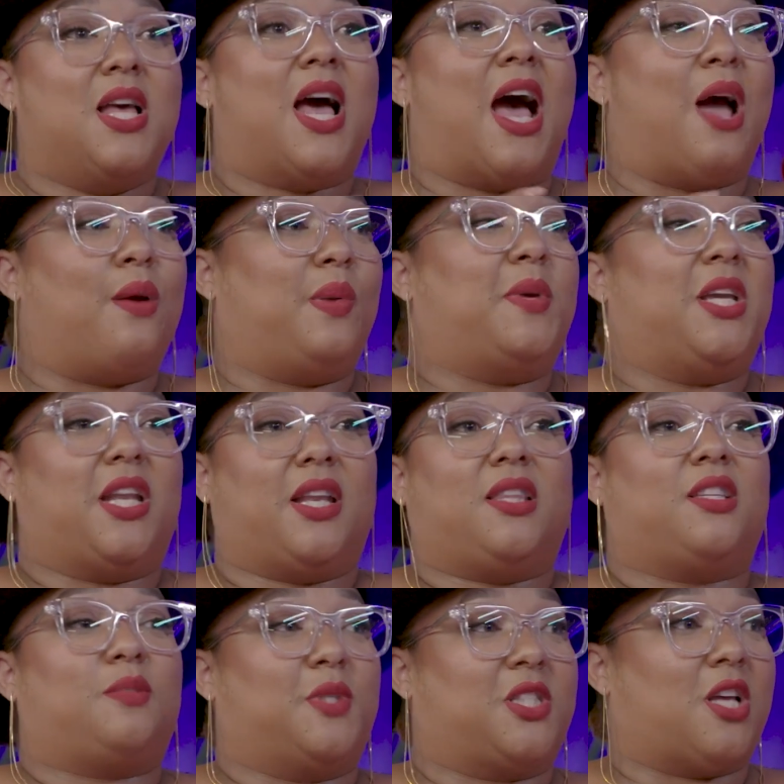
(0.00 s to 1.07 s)
I would be getting
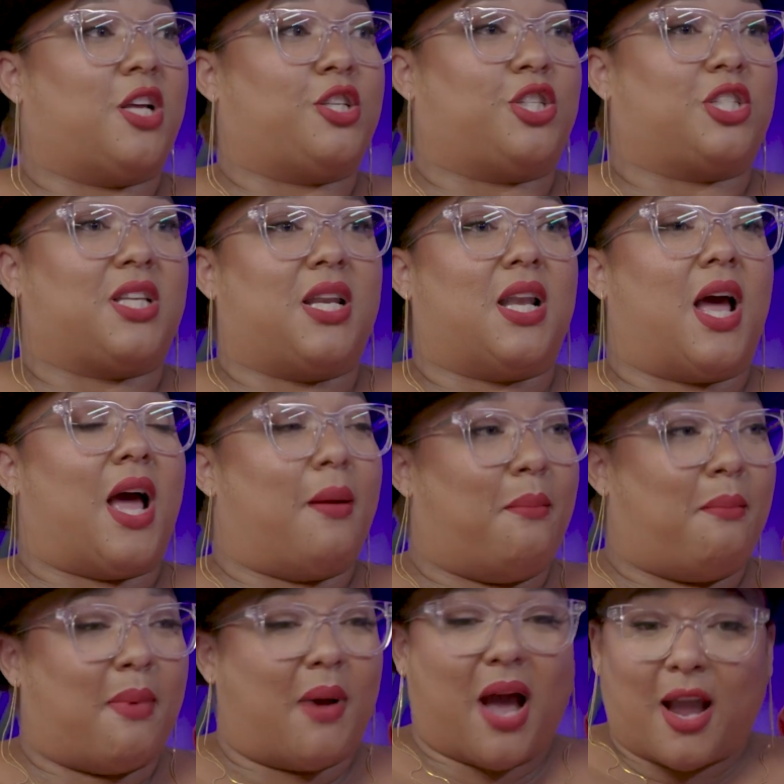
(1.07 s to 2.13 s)
these massages and
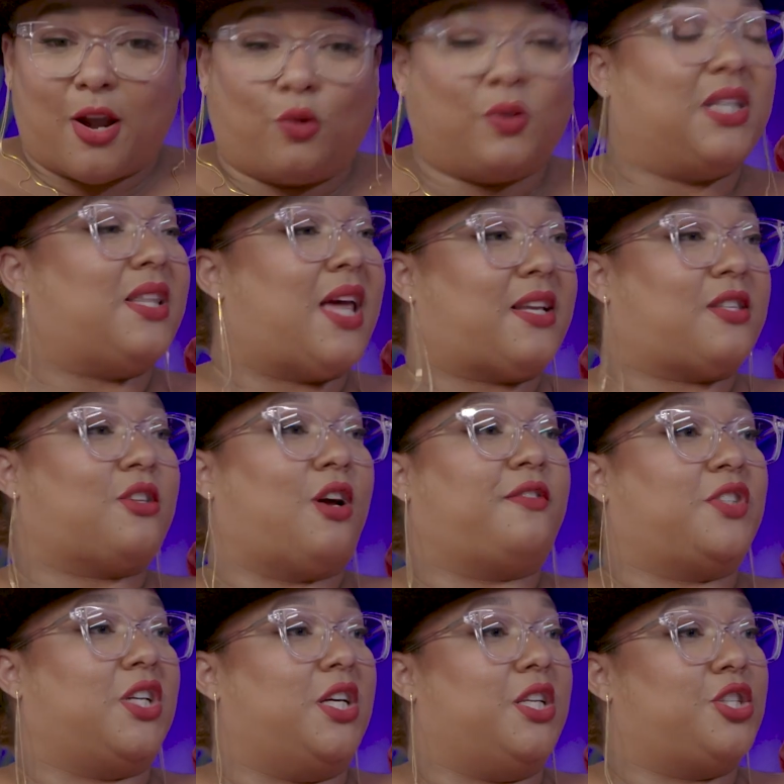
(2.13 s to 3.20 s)
I only like
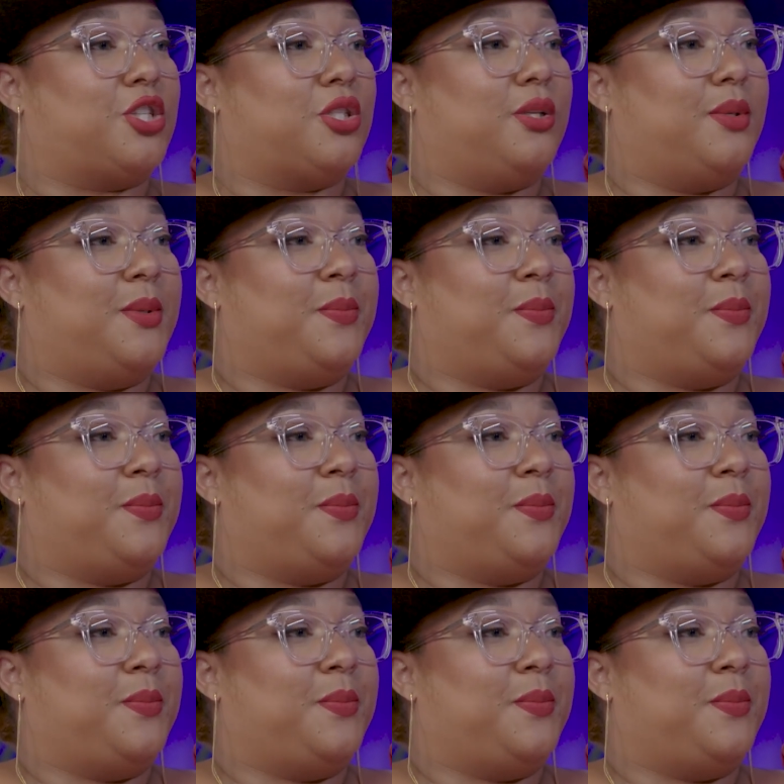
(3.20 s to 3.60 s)
soft touch.